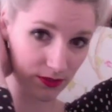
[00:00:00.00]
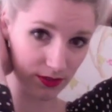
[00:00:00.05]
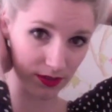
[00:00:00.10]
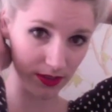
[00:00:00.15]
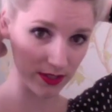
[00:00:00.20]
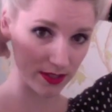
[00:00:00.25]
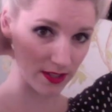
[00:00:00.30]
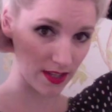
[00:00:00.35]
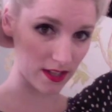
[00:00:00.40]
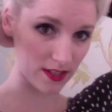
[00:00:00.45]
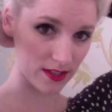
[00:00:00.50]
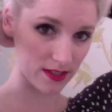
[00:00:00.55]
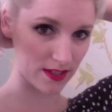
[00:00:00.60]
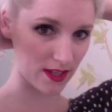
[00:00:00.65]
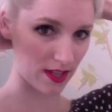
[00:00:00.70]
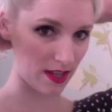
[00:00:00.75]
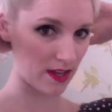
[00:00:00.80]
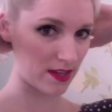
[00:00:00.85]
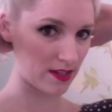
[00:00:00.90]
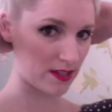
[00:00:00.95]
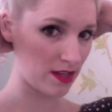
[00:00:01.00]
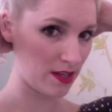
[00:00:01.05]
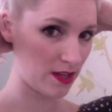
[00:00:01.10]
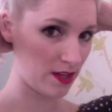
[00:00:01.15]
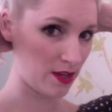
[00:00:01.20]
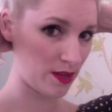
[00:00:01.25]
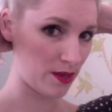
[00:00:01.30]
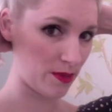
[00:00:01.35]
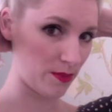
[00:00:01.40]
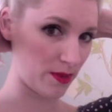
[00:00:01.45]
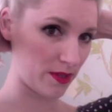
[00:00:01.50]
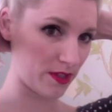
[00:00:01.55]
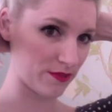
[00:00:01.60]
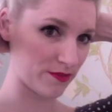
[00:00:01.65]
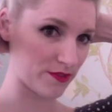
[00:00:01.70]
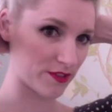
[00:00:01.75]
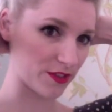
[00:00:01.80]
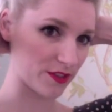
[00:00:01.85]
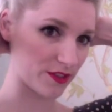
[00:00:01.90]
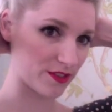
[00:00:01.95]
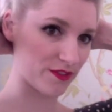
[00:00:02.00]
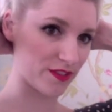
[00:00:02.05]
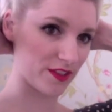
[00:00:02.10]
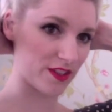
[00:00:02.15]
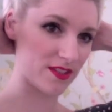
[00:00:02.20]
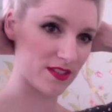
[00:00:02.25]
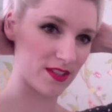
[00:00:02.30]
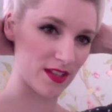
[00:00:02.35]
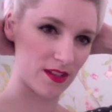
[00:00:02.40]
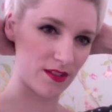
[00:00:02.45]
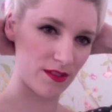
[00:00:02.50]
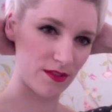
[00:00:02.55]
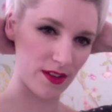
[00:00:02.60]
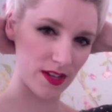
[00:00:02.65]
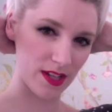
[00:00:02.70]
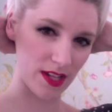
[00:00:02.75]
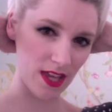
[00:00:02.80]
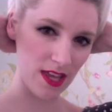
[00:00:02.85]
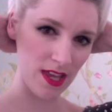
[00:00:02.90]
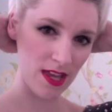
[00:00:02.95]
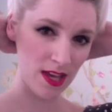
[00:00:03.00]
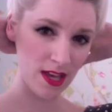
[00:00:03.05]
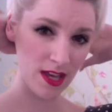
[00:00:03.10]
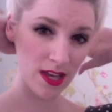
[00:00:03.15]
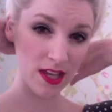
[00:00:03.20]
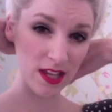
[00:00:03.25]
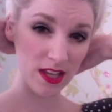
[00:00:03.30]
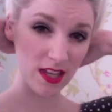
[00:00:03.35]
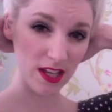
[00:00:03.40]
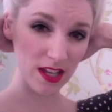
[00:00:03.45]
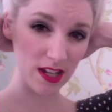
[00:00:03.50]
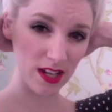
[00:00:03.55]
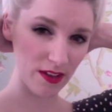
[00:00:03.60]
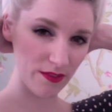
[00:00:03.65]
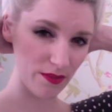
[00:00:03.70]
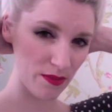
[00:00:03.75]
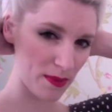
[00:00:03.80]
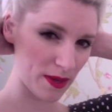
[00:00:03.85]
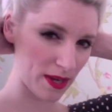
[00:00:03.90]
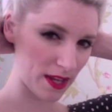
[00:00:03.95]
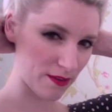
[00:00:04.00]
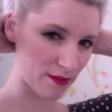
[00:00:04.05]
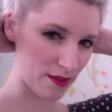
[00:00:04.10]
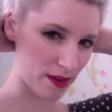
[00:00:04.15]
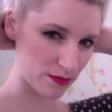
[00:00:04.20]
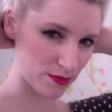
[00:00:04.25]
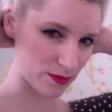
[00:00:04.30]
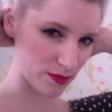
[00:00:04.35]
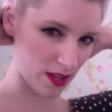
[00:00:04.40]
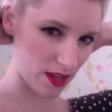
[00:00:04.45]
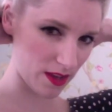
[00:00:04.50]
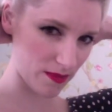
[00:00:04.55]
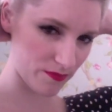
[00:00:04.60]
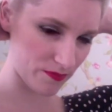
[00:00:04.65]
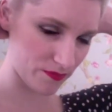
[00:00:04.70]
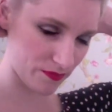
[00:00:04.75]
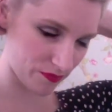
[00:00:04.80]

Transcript: on the second side when you've done the first side already. You can have a play around with it.